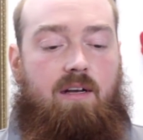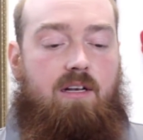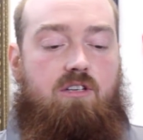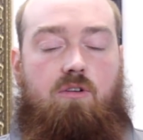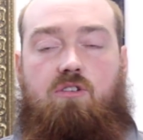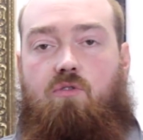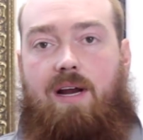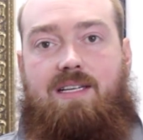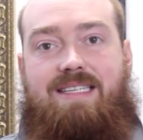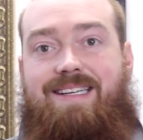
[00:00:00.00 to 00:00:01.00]
So it's
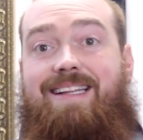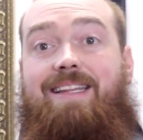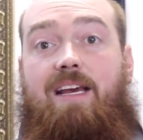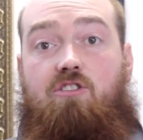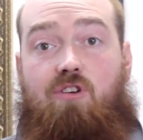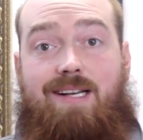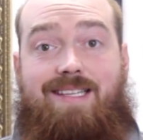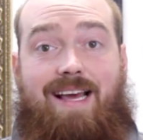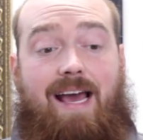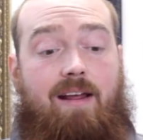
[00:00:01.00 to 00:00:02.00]
great to see that they address
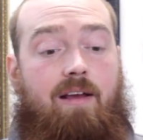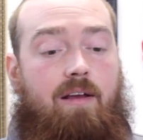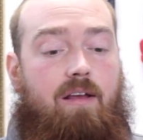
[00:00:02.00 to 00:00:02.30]
that.